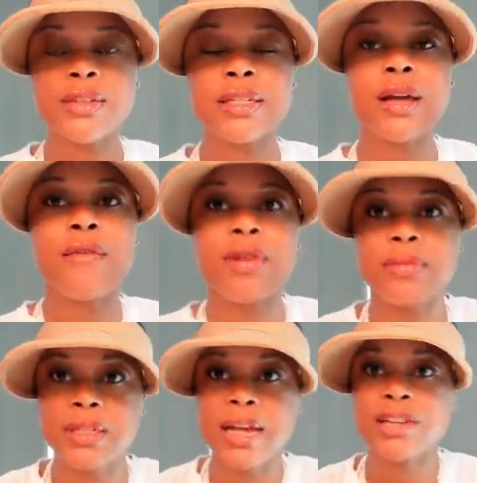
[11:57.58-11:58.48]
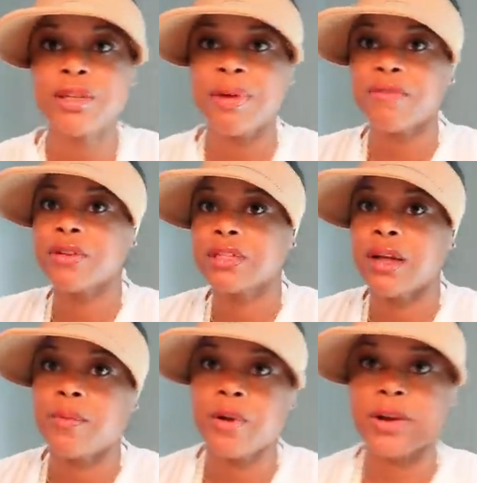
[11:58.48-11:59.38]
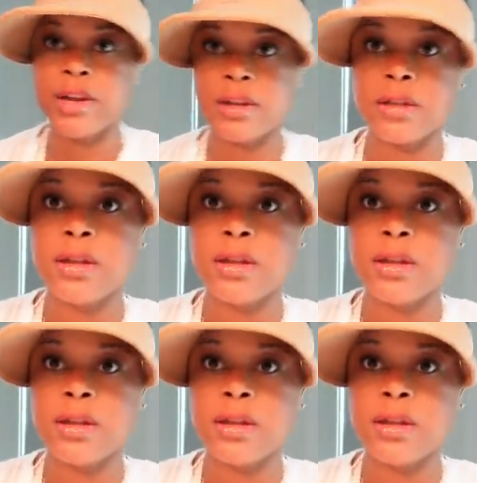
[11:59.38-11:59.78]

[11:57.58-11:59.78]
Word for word: this cover up. This is actually my first time wearing it.